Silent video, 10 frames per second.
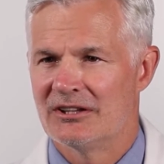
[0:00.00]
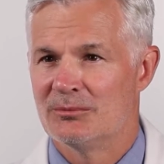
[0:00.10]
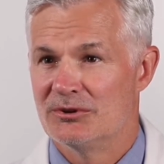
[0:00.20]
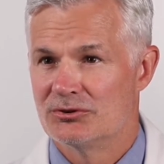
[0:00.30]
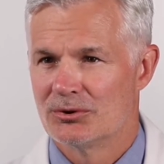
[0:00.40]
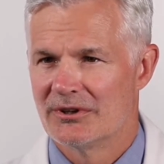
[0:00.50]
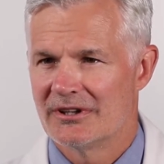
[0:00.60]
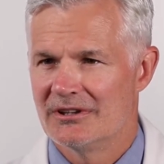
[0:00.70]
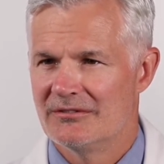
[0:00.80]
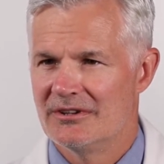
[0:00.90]
and the
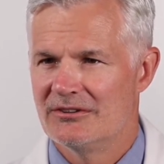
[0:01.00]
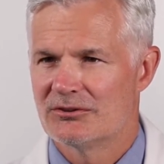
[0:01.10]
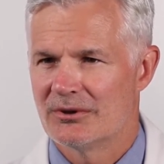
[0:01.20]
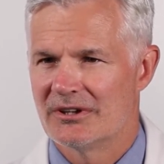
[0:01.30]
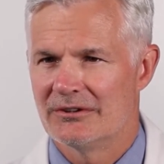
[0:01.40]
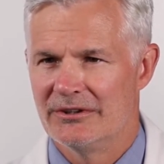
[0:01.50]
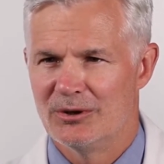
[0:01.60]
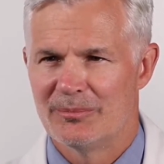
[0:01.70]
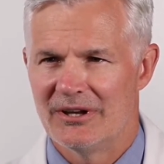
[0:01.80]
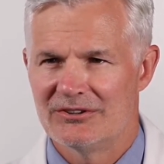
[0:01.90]
majority of these critically
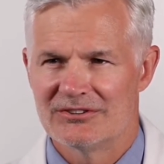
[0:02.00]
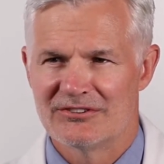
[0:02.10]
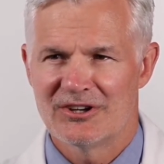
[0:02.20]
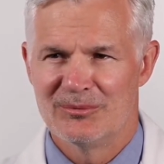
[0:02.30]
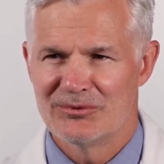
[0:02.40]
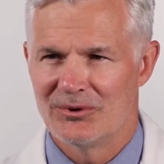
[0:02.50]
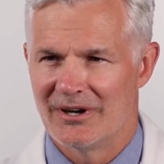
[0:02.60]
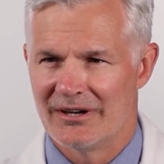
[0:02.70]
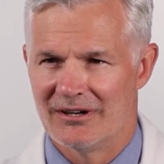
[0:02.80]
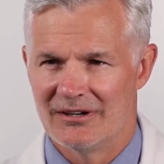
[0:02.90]
ill patients come through
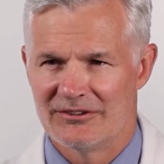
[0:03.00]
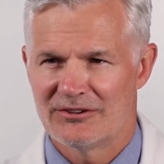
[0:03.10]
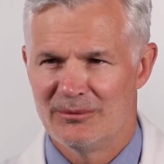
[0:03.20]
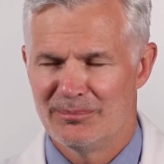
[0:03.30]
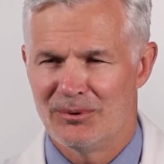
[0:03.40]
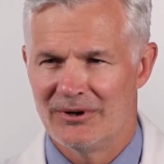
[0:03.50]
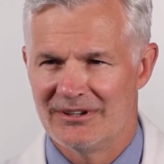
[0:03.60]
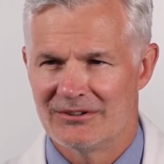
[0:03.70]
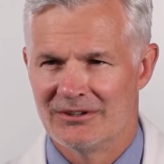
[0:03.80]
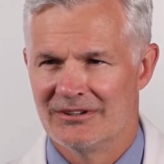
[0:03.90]
I R at some
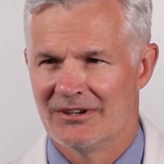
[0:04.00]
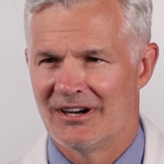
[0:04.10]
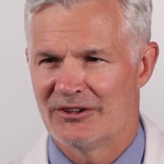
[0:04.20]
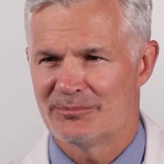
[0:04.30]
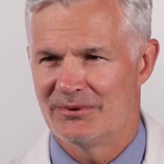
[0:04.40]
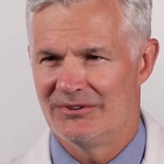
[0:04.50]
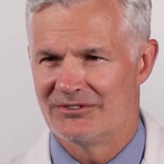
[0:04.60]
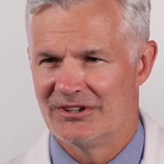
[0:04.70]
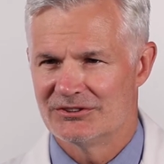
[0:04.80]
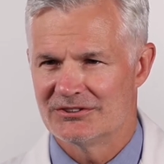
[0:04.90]
point during their
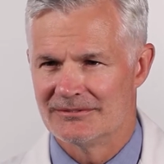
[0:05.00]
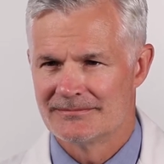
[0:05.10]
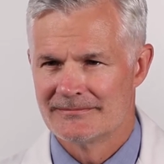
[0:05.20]
hospitalization.